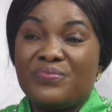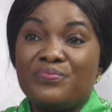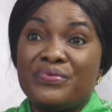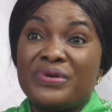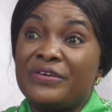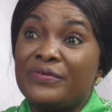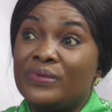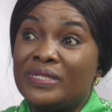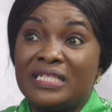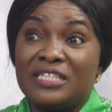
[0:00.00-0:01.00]
We pray
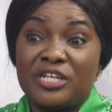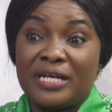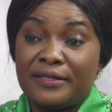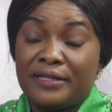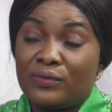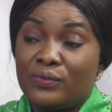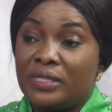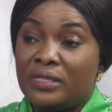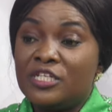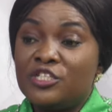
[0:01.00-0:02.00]
with each other. Mm-hmm.
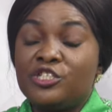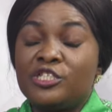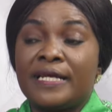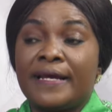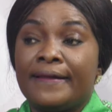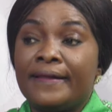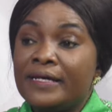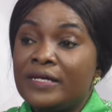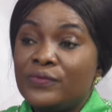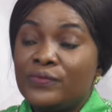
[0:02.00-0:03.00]
We share.
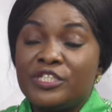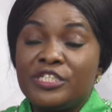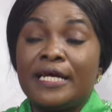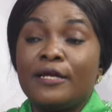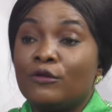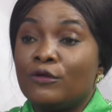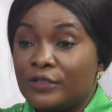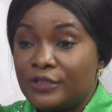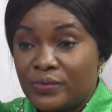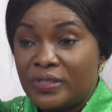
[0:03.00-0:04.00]
Mm-hmm. We share a
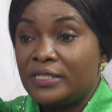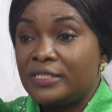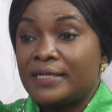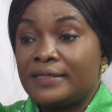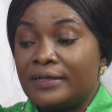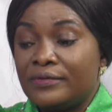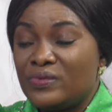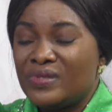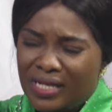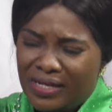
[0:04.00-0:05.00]
lot, mm-hmm, with each other.
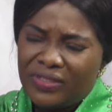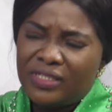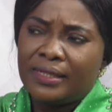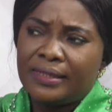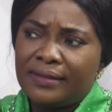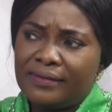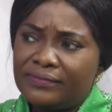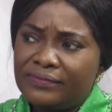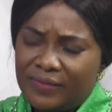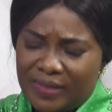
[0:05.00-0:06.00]
Mm-hmm. We love each other.
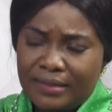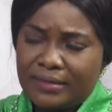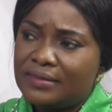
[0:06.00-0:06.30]
Mm-hmm. Yes.